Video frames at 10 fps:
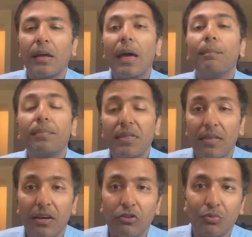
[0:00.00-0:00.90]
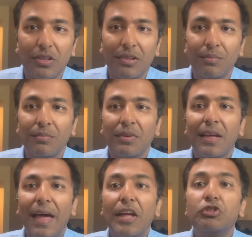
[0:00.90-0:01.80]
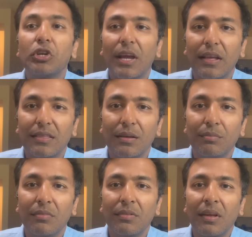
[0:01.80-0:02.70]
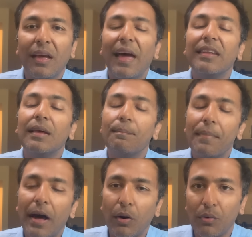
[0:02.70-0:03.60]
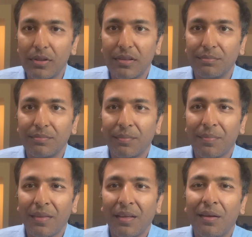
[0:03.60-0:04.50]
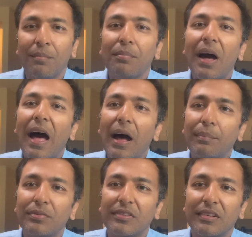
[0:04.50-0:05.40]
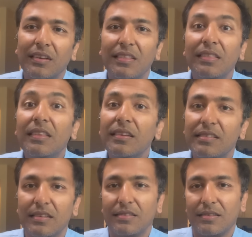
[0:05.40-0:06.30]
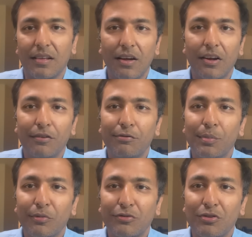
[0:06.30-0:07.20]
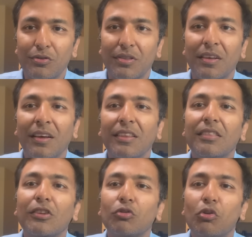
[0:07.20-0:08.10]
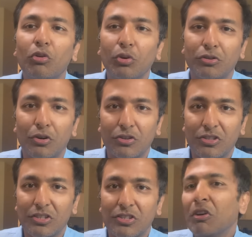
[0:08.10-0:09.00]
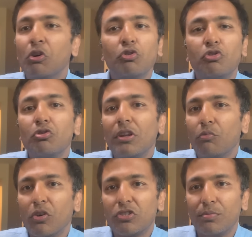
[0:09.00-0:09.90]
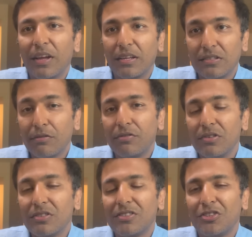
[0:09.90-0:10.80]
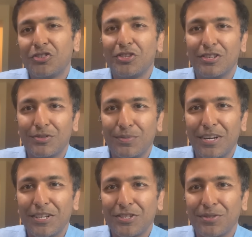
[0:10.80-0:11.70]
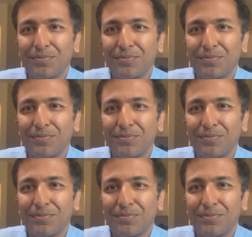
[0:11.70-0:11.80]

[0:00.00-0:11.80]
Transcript: empathize with them, educate them, and empower them. Perhaps this is the higher form of truth that all doctors who truly want to make a difference should aspire to.